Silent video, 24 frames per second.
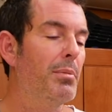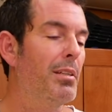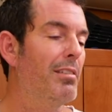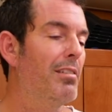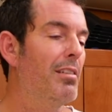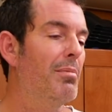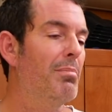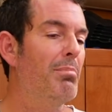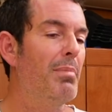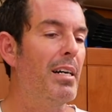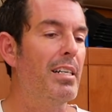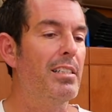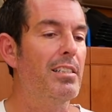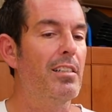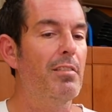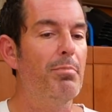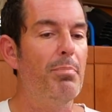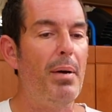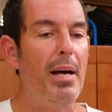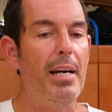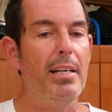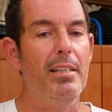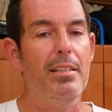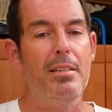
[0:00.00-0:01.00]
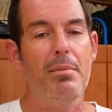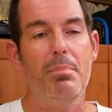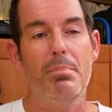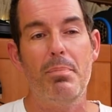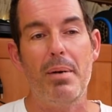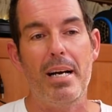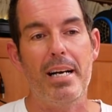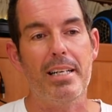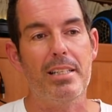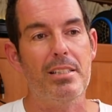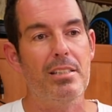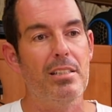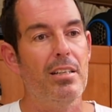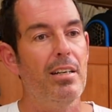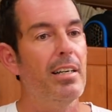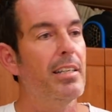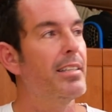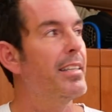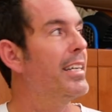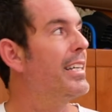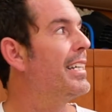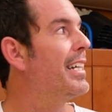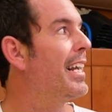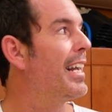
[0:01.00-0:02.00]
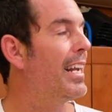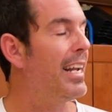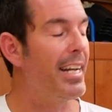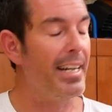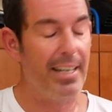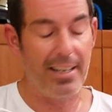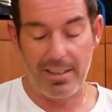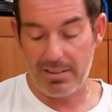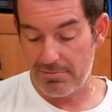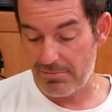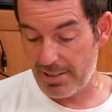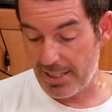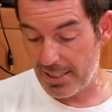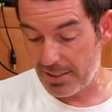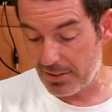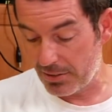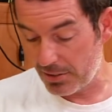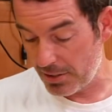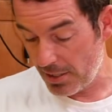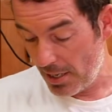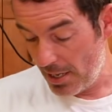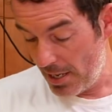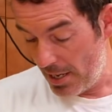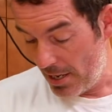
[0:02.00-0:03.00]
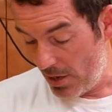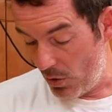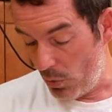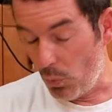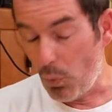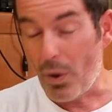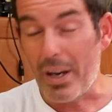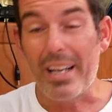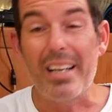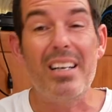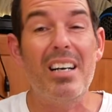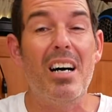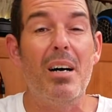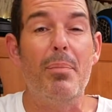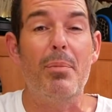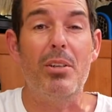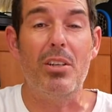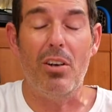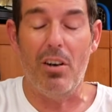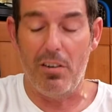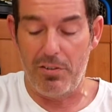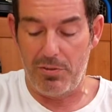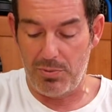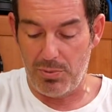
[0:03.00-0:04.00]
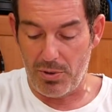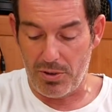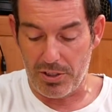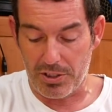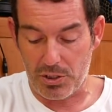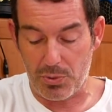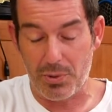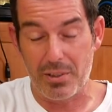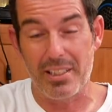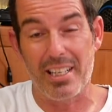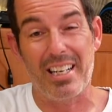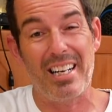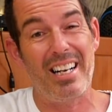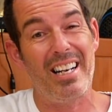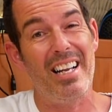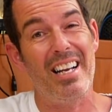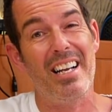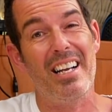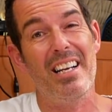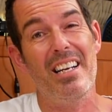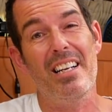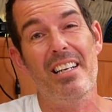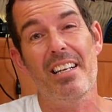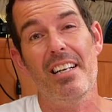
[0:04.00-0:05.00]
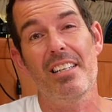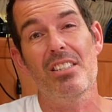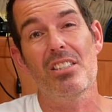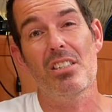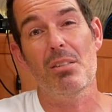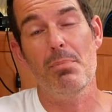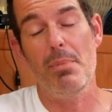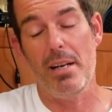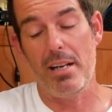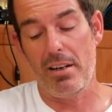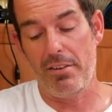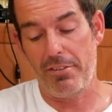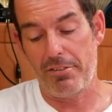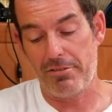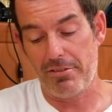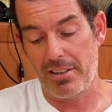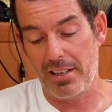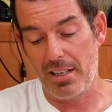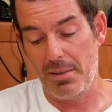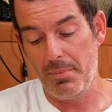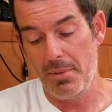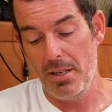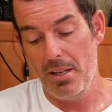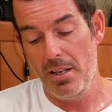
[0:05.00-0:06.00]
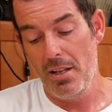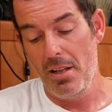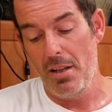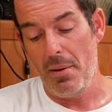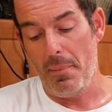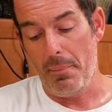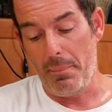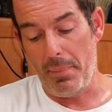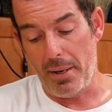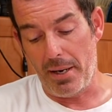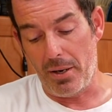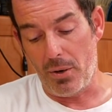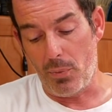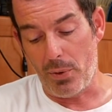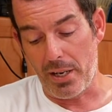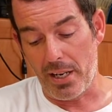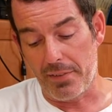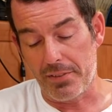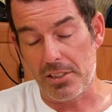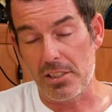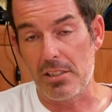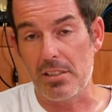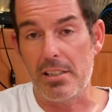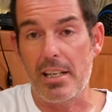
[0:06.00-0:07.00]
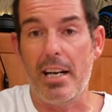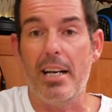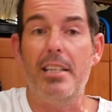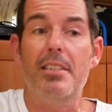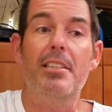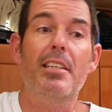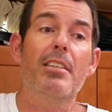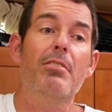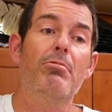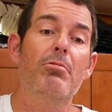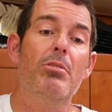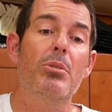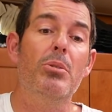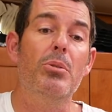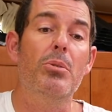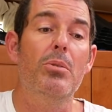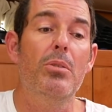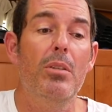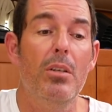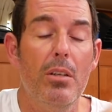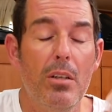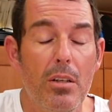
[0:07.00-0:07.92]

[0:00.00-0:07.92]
they are a massive pain in the backside, they clank around, wake up the off watch when they're clanking against the metal frame, but we have a standing rule: